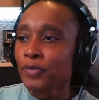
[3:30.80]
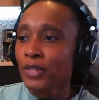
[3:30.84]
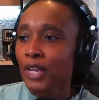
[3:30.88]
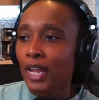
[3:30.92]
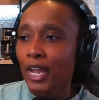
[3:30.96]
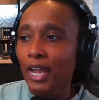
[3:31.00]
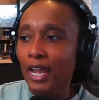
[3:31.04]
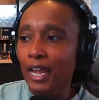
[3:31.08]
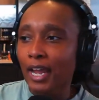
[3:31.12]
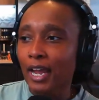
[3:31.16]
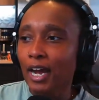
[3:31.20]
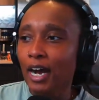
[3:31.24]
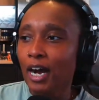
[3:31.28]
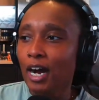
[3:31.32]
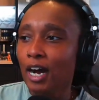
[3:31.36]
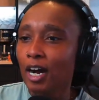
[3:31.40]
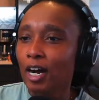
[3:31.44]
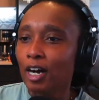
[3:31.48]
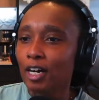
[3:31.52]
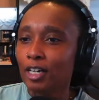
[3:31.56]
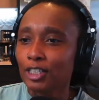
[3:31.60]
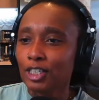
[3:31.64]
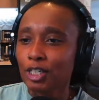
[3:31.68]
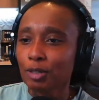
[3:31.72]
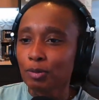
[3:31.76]

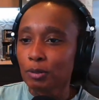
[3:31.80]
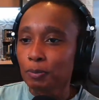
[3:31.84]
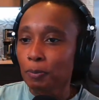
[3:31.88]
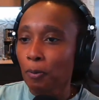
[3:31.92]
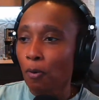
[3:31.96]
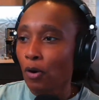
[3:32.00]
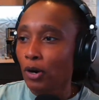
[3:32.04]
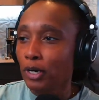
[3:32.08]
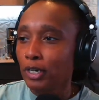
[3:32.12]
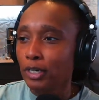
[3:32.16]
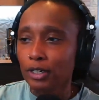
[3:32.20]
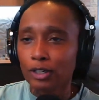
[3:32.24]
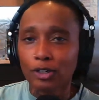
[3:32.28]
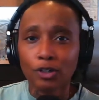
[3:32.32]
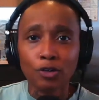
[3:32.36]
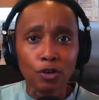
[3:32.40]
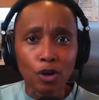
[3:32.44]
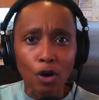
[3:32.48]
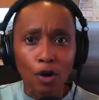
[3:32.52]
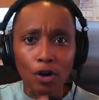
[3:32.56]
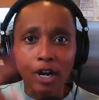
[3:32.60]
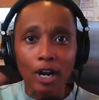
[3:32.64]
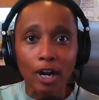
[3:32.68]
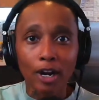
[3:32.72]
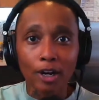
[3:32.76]
and she was pointing, you
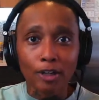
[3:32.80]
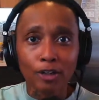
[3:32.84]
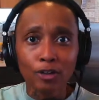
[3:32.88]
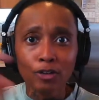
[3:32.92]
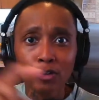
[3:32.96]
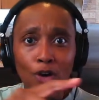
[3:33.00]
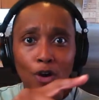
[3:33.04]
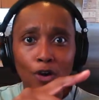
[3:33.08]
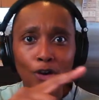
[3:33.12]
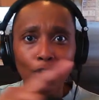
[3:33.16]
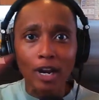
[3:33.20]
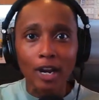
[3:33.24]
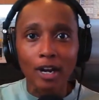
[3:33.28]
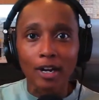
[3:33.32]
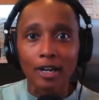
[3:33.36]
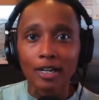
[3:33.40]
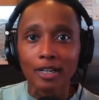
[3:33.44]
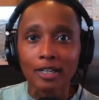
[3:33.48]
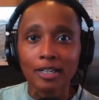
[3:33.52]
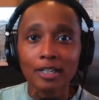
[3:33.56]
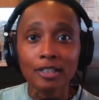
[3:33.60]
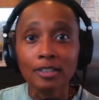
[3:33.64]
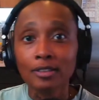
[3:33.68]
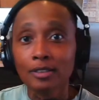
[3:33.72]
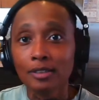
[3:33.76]
go there,
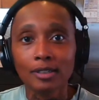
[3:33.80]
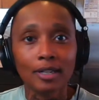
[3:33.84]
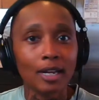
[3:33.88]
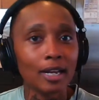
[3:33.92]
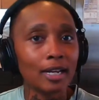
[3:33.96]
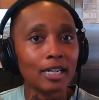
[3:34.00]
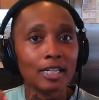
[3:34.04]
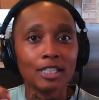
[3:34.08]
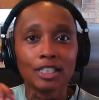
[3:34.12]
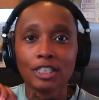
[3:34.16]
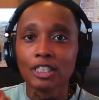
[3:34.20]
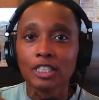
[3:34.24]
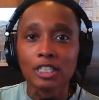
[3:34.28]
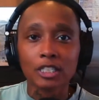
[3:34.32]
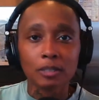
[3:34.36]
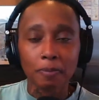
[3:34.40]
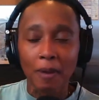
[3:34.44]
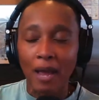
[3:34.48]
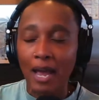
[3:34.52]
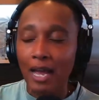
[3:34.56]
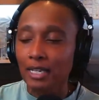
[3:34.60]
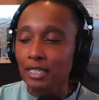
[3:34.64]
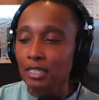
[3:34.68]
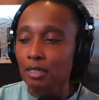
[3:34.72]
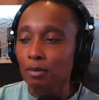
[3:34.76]
and then she just
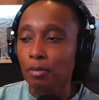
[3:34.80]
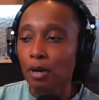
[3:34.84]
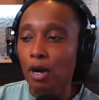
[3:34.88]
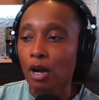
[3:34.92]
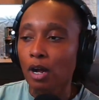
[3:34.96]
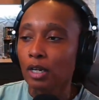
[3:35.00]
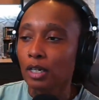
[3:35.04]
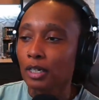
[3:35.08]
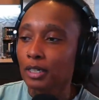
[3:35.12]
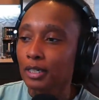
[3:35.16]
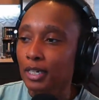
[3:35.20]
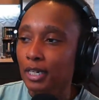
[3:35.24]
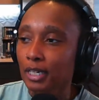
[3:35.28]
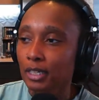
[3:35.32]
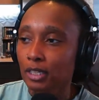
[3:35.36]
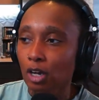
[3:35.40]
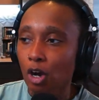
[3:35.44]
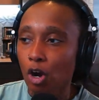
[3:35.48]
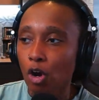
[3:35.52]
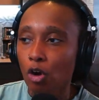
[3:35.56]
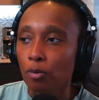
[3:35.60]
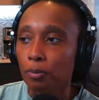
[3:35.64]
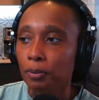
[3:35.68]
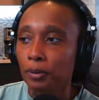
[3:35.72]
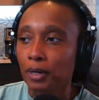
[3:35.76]
passed the ball and did the
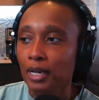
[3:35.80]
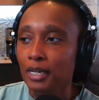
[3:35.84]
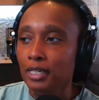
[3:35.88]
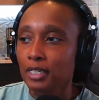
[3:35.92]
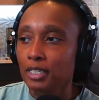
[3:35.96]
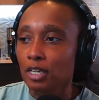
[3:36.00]
whole play.